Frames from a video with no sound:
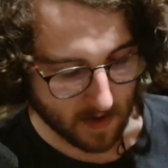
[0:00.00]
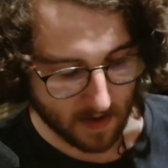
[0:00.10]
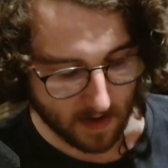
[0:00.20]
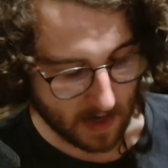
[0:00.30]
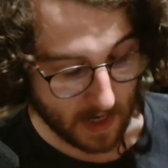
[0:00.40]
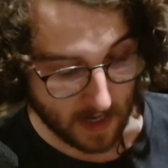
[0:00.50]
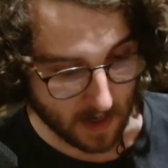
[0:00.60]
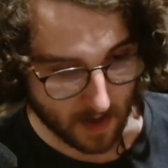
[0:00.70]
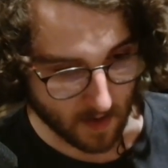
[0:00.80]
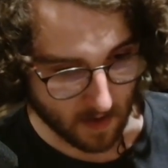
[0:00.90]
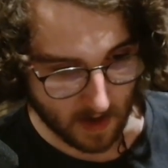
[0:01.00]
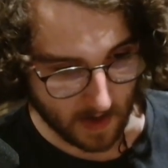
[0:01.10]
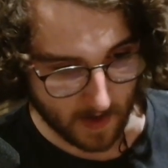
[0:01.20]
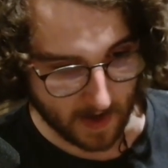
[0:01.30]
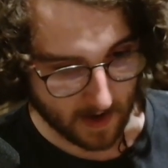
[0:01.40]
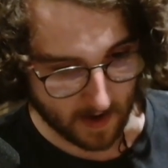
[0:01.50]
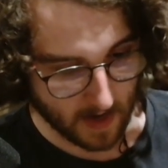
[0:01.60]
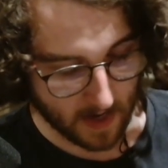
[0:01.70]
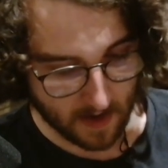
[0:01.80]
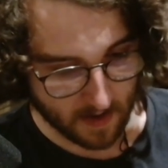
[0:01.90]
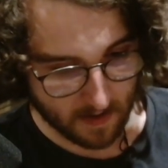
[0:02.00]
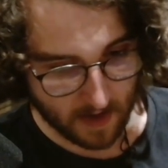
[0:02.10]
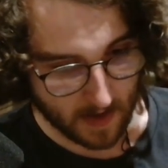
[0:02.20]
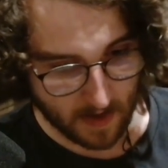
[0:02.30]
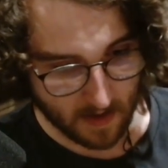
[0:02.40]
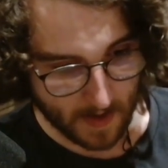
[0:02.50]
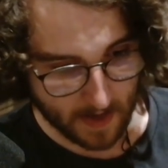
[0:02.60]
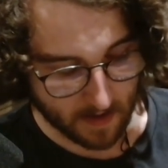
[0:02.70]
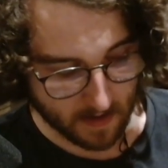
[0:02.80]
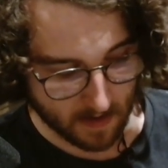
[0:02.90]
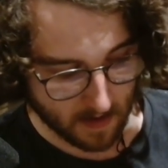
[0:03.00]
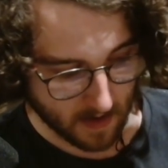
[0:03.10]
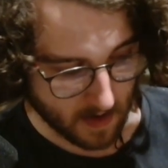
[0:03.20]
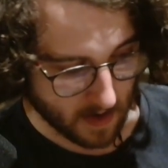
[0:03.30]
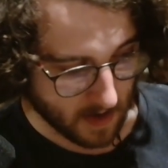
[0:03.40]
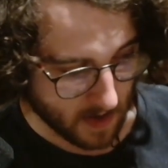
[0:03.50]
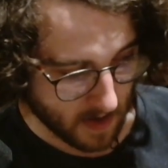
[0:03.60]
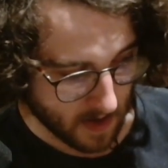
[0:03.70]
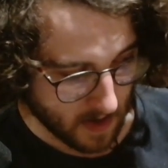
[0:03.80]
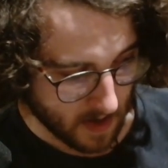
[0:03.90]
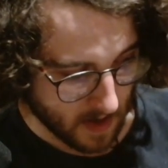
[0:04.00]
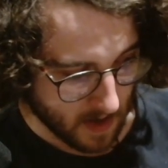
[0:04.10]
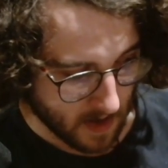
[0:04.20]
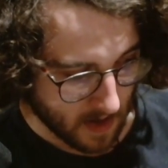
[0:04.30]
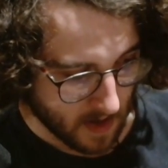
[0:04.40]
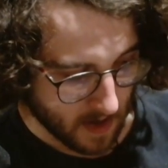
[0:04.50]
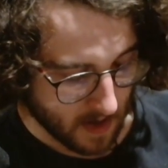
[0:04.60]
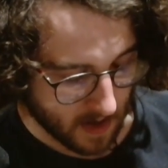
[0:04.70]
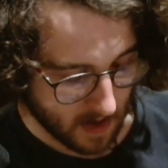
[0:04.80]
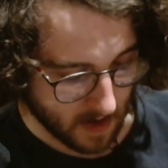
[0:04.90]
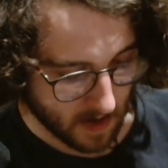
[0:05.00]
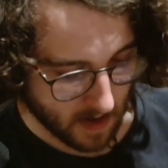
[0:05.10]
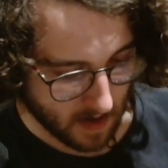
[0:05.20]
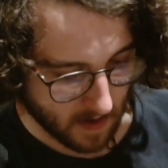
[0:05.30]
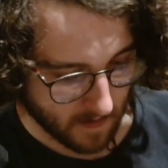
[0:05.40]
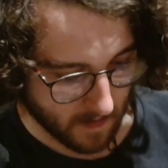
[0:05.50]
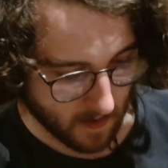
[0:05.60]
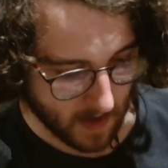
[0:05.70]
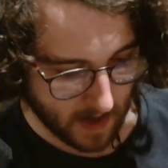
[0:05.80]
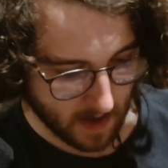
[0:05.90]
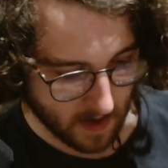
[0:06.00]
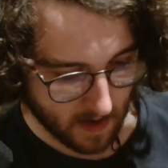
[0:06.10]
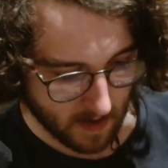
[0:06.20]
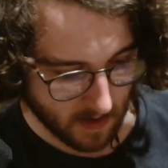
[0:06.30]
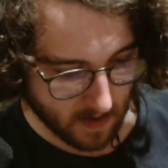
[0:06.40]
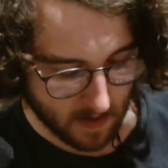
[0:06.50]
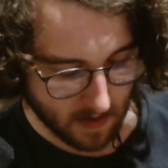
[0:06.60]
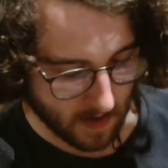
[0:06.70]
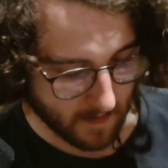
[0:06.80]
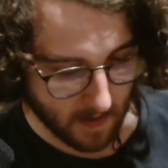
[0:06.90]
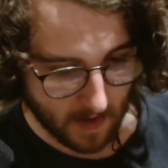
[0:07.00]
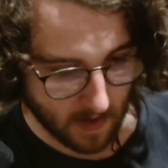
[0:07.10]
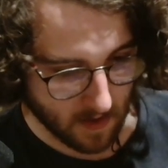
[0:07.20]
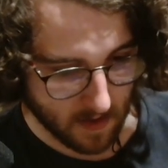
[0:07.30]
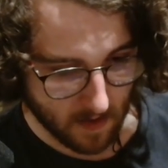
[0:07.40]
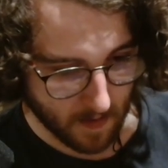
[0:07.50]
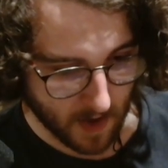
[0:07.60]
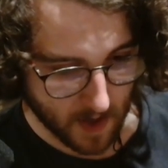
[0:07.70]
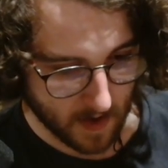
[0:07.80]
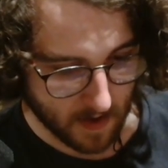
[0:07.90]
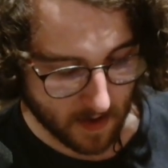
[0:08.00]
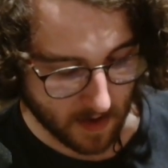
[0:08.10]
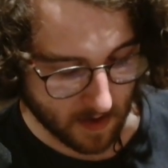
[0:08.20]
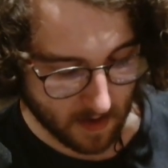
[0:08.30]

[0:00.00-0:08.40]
I needed to talk, I think. I needed to say these things. I feel like there's so much that's just